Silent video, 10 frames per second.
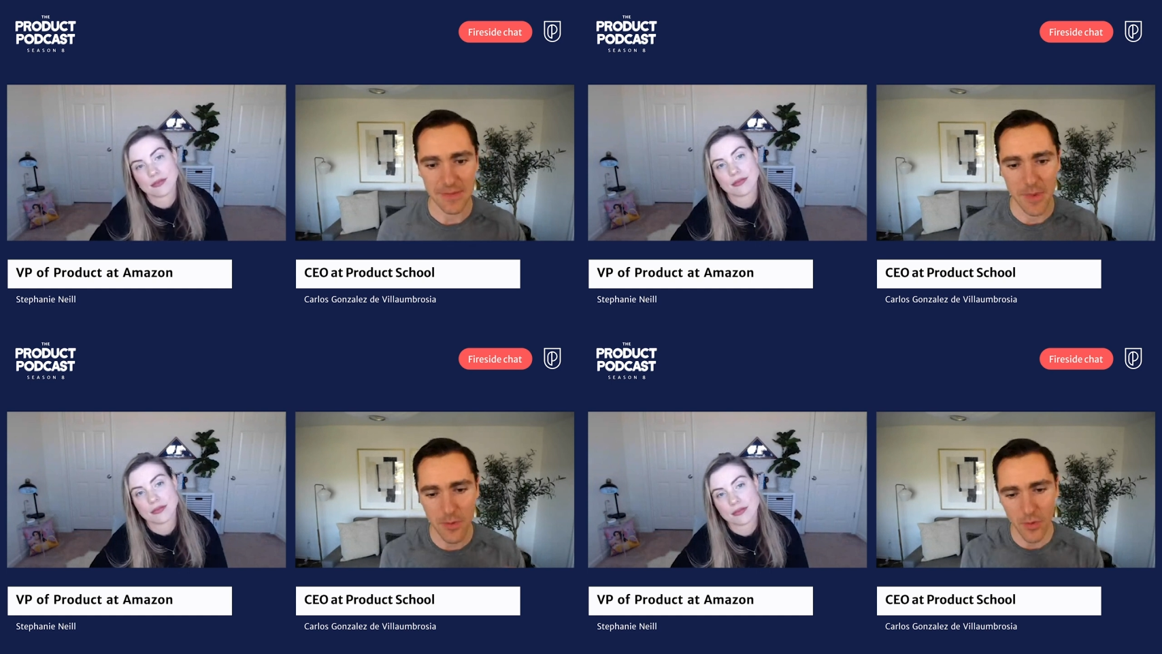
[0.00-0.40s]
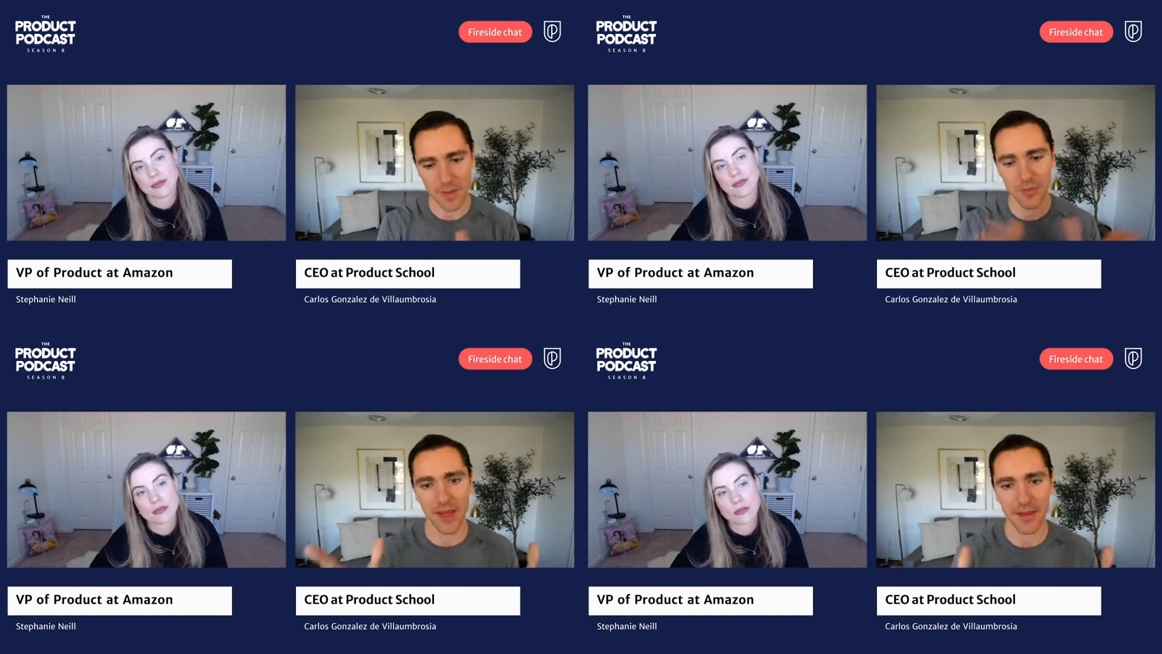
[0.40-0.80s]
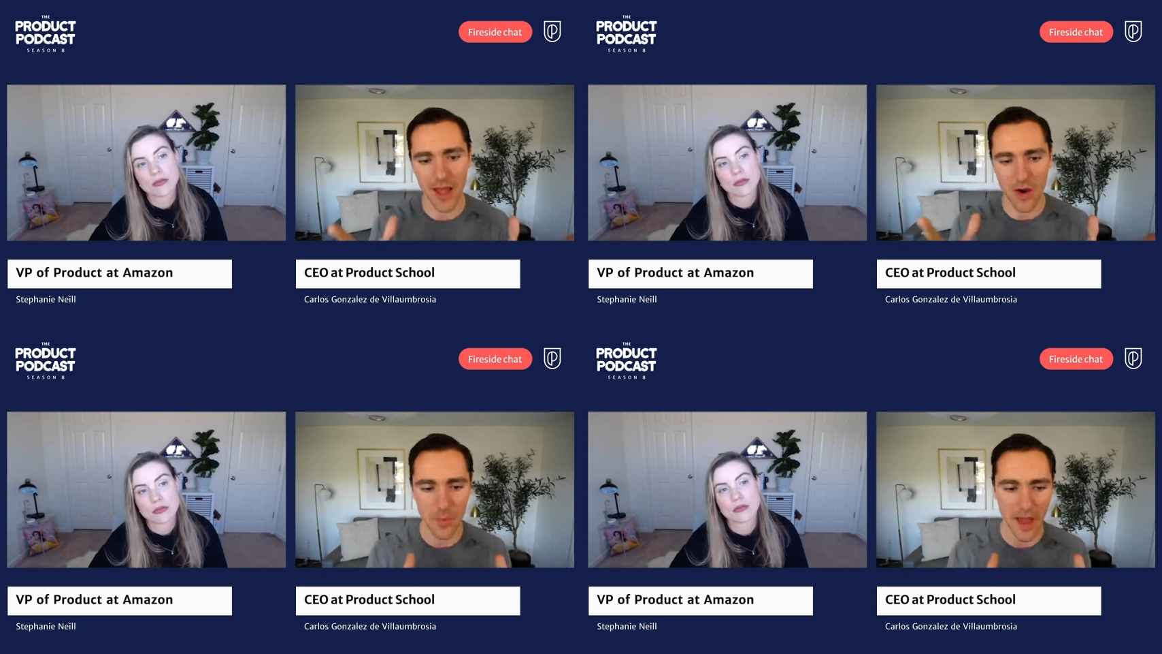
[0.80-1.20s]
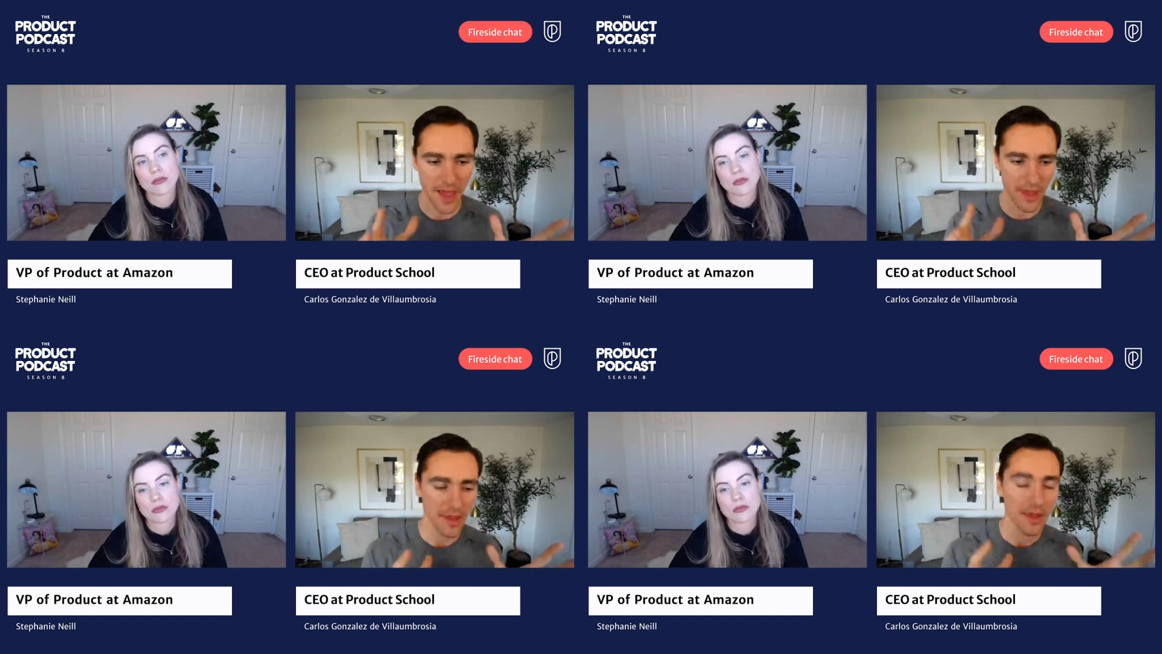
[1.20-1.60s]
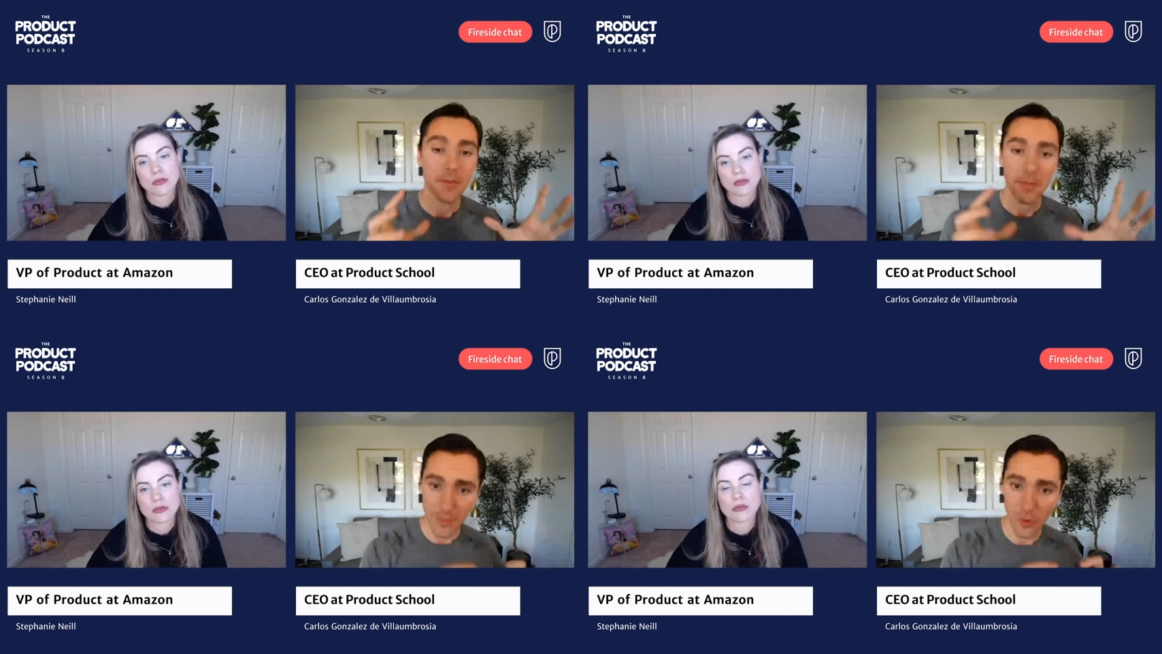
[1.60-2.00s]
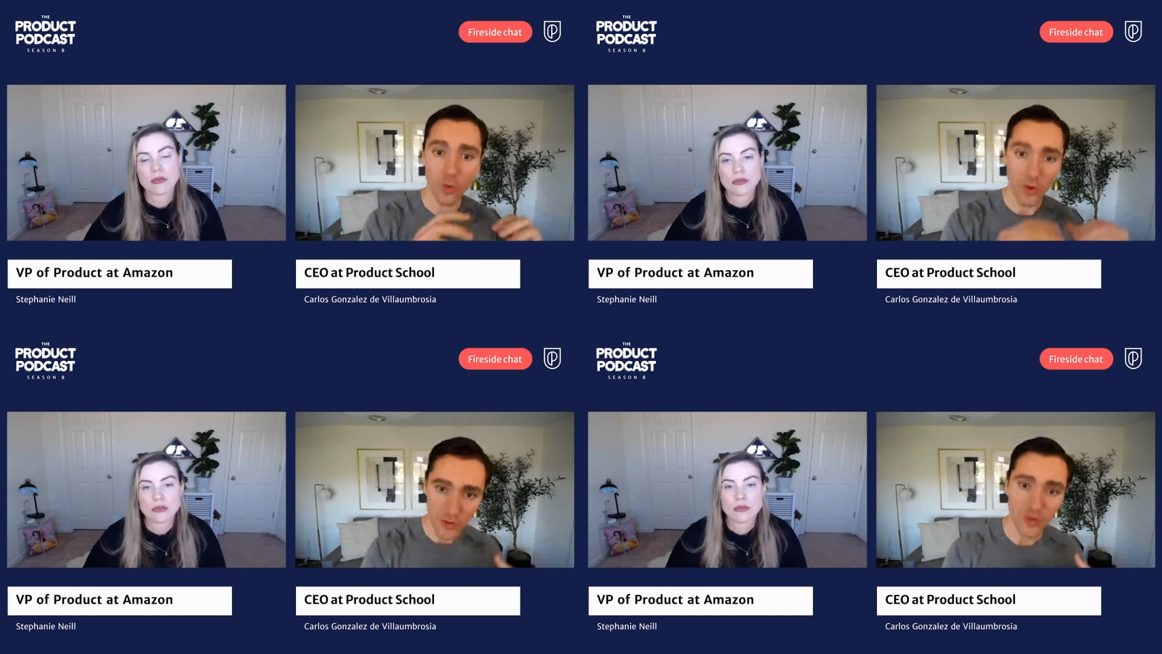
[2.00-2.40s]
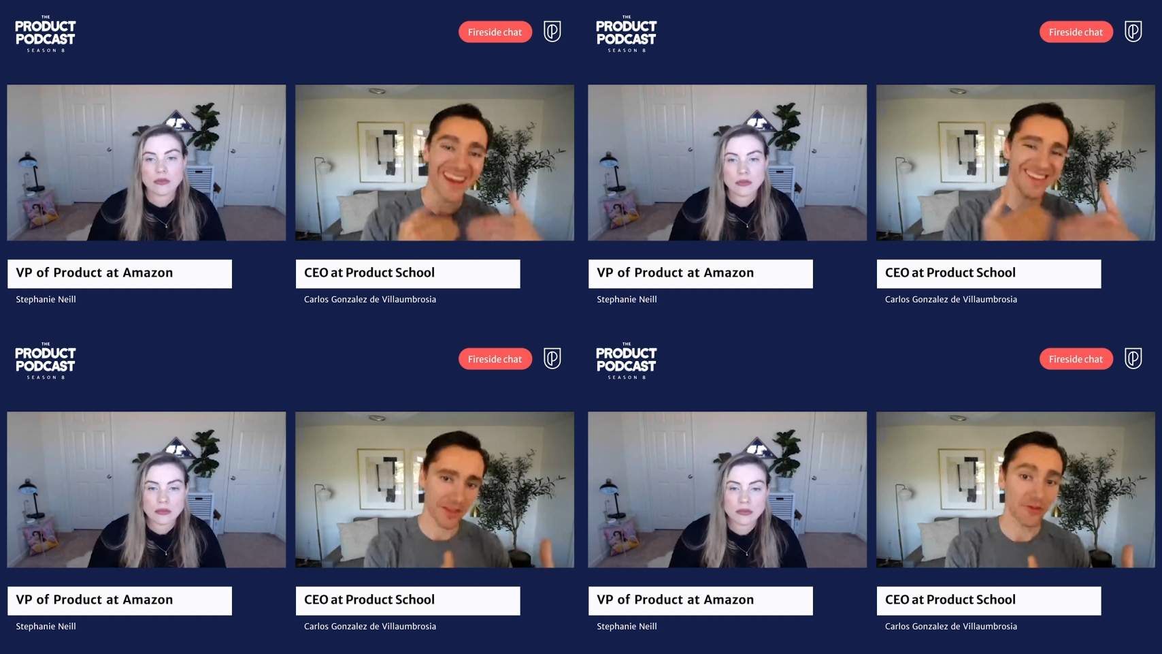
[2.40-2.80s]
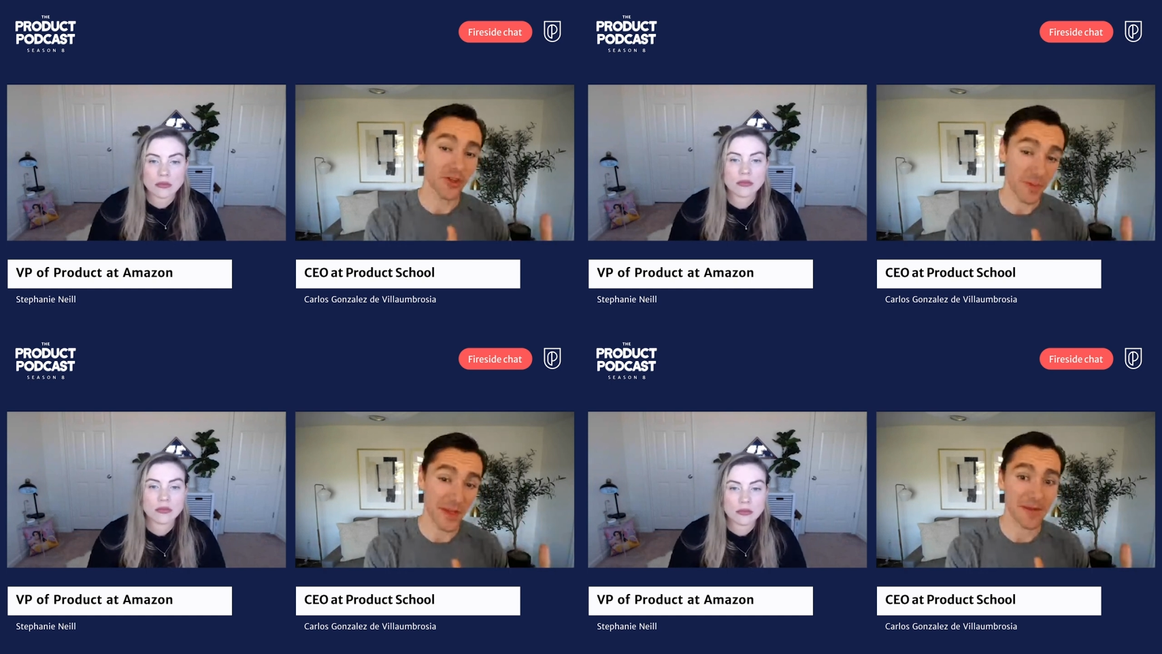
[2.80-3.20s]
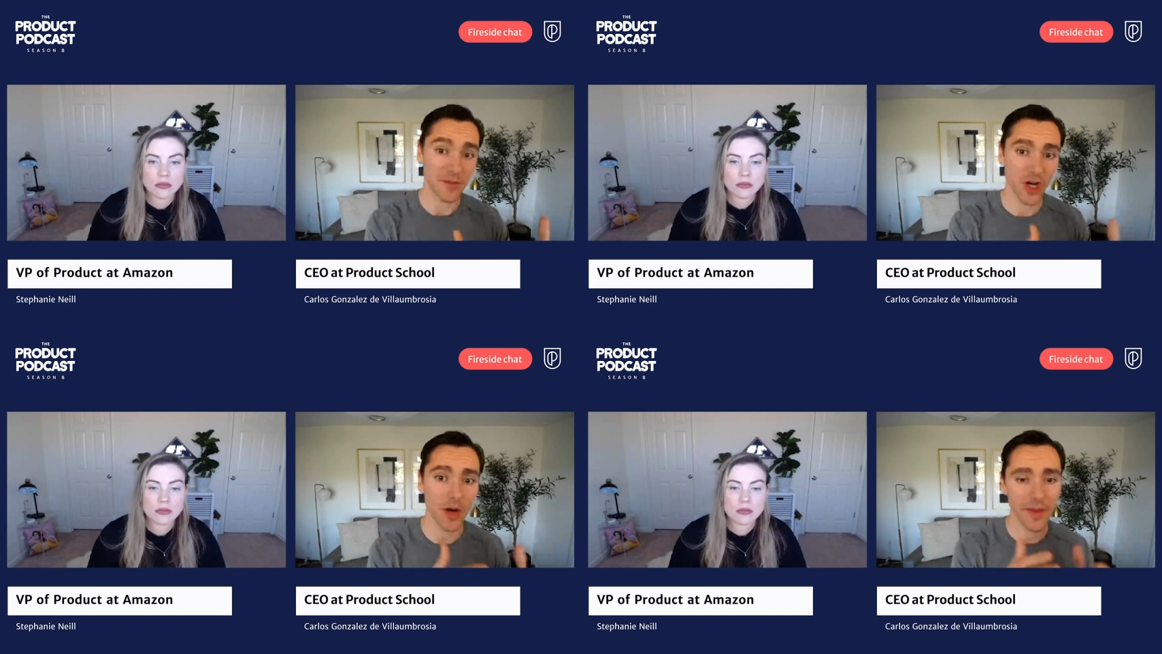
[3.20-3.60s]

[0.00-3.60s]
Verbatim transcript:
Speaker 1: Maybe we can break it down by people who need to get that first P M job,